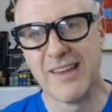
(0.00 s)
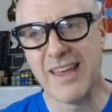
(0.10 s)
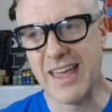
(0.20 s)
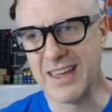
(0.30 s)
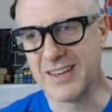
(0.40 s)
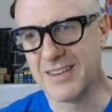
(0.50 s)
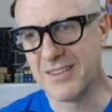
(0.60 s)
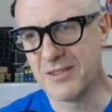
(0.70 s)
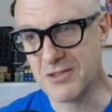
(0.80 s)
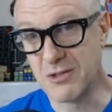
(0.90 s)
and
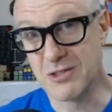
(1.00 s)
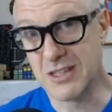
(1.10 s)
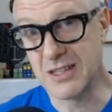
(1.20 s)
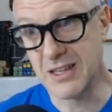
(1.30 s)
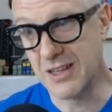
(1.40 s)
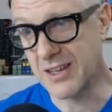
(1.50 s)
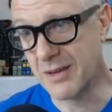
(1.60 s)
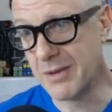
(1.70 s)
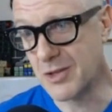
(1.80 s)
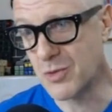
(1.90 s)
seriously like
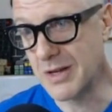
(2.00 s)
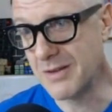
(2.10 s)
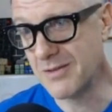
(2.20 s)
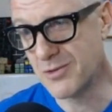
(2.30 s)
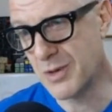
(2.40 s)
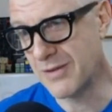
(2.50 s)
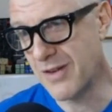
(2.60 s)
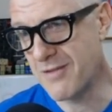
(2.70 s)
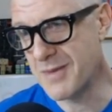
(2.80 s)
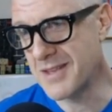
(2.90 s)
about 20
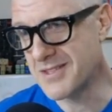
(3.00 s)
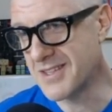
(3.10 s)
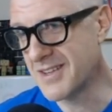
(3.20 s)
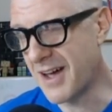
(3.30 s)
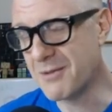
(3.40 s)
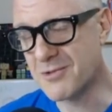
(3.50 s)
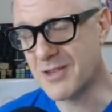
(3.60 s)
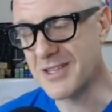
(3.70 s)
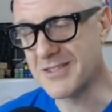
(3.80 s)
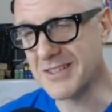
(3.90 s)
25 minutes in i was
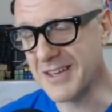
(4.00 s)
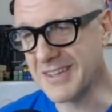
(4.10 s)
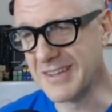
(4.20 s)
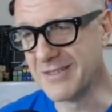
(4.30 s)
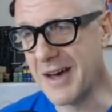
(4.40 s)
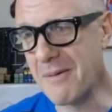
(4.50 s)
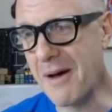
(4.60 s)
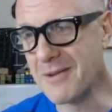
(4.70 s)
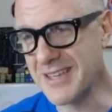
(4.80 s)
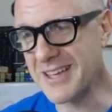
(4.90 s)
ready to like give up
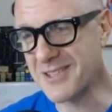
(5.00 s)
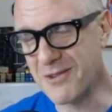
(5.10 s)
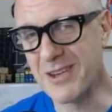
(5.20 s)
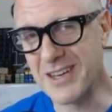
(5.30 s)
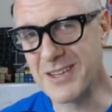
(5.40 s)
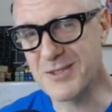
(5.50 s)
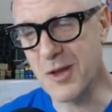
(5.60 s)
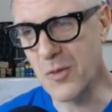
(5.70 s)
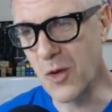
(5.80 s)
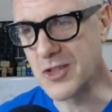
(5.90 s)
i was actually ready to
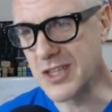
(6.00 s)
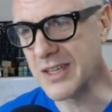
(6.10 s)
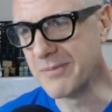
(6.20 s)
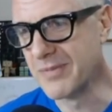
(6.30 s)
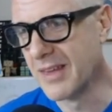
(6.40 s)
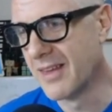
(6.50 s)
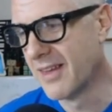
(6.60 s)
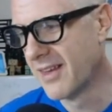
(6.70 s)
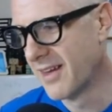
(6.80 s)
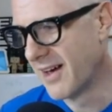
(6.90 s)
stop watching it
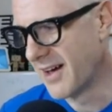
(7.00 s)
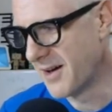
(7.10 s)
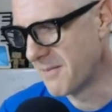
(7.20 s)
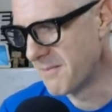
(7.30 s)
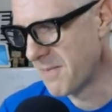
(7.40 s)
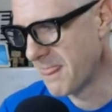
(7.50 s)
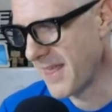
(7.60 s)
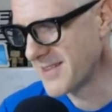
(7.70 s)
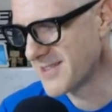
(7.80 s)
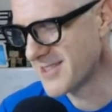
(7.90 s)
um,
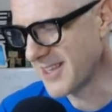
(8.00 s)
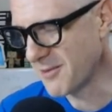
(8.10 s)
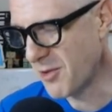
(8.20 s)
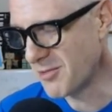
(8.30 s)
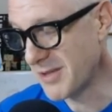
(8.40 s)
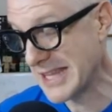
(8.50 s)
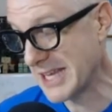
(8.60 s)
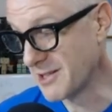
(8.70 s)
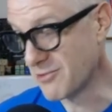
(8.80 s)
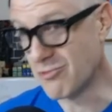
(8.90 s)
and just think what, what the
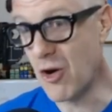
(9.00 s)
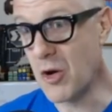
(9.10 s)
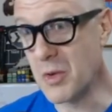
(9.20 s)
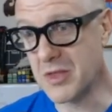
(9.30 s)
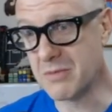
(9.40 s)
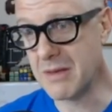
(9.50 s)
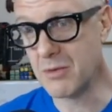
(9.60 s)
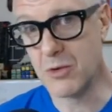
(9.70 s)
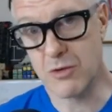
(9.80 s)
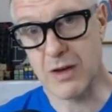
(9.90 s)
hell is wrong with the
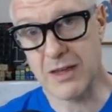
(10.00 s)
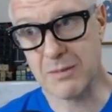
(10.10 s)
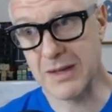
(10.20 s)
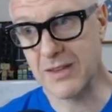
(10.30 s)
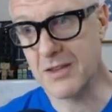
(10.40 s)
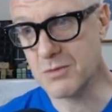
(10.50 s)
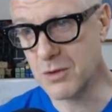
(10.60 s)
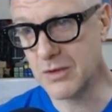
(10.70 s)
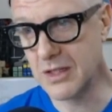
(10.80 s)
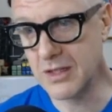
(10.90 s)
people who are recommending this
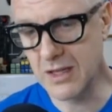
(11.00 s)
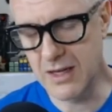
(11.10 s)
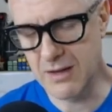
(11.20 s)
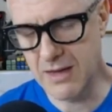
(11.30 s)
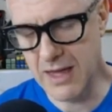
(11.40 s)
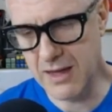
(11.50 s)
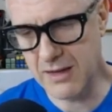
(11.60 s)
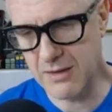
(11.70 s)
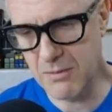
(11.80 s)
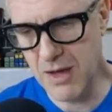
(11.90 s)
movie uh,
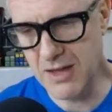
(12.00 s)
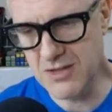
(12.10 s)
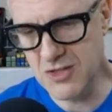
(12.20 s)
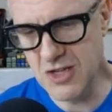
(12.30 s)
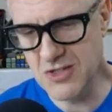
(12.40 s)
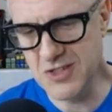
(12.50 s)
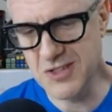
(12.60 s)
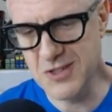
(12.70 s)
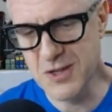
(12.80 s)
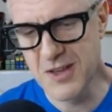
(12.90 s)
and my suggestion
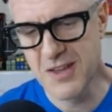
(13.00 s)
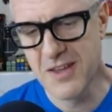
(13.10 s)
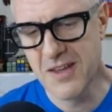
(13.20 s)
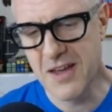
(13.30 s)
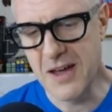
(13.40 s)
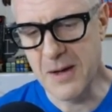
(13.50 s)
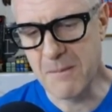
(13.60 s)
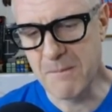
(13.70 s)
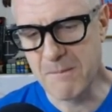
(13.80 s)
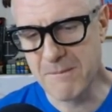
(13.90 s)
is
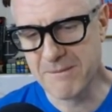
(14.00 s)
um,